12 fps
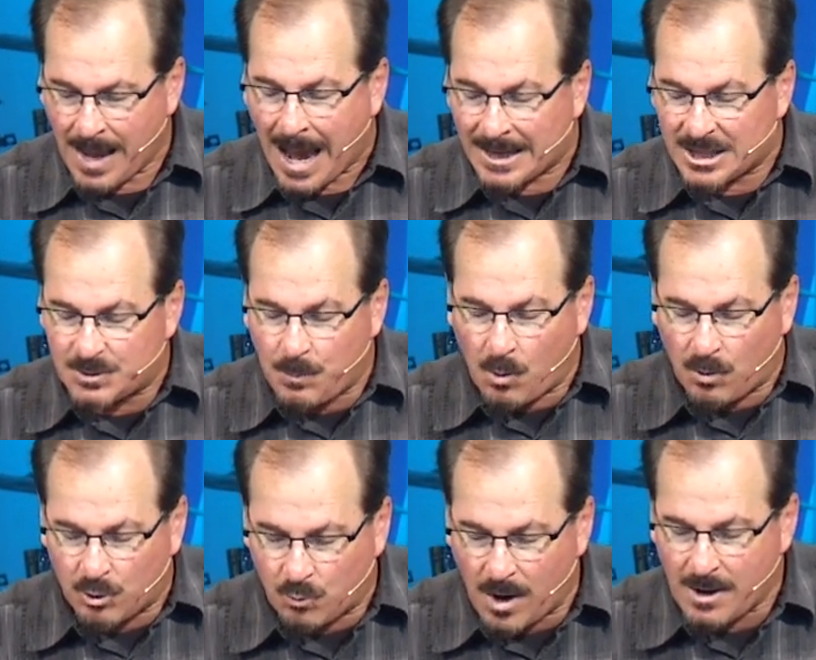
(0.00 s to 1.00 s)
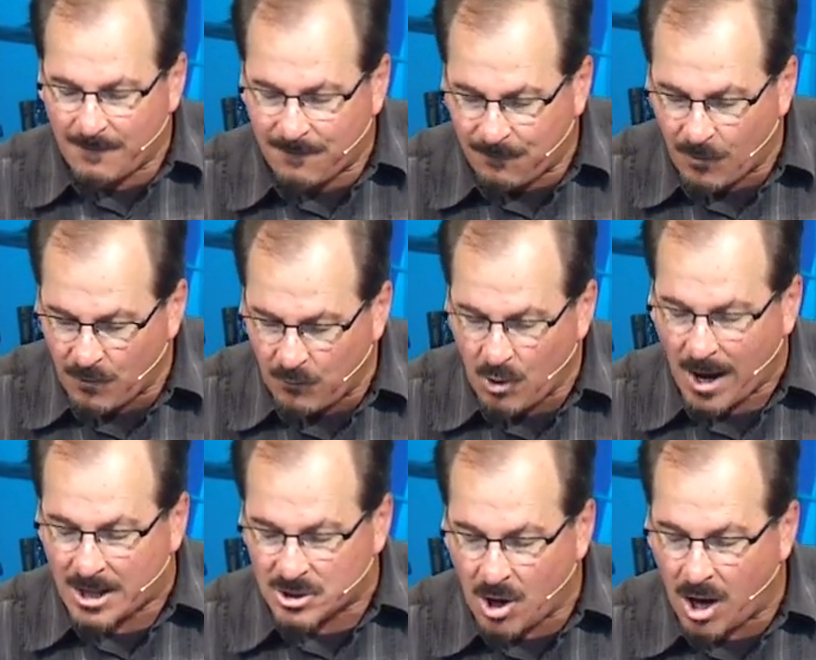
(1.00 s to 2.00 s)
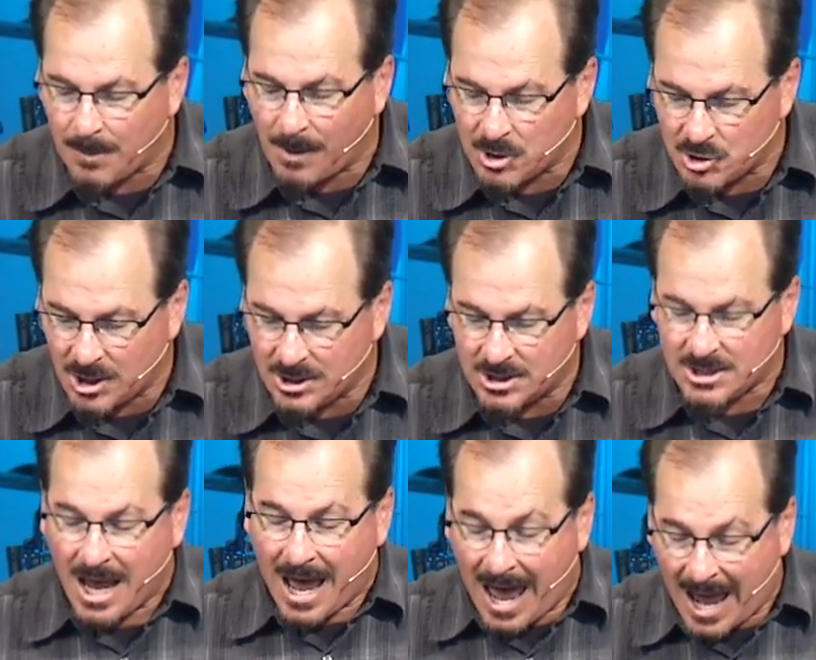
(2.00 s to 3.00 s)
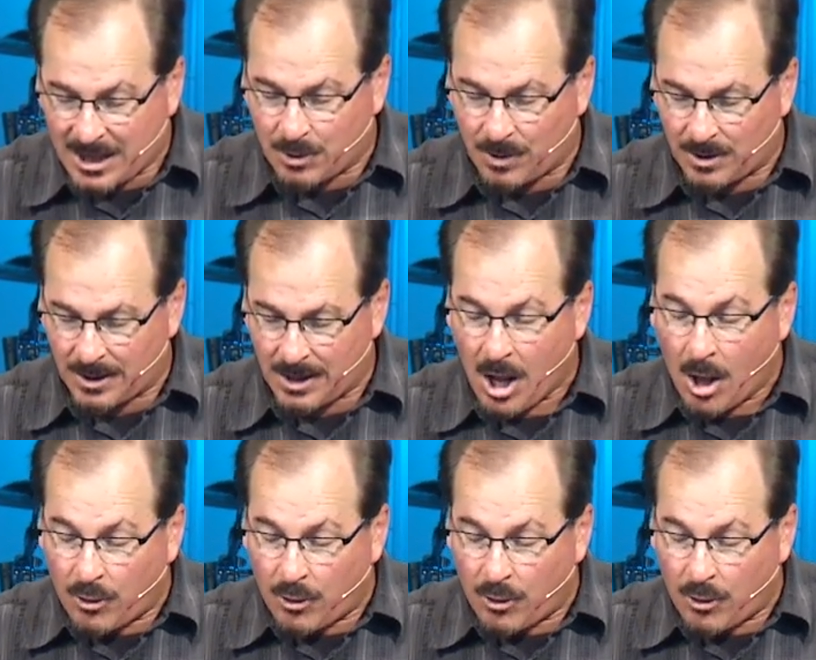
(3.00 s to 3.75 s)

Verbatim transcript: and he spoke with great fervor and taught about Jesus accurately,